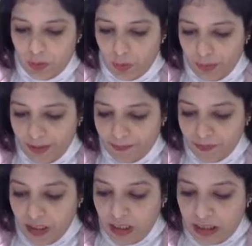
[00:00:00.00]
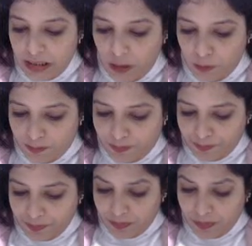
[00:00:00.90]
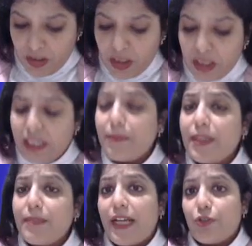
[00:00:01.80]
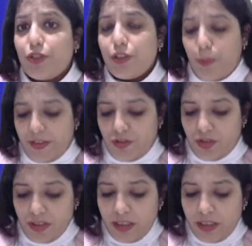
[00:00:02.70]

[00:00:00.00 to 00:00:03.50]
Okay, now coming back to the question,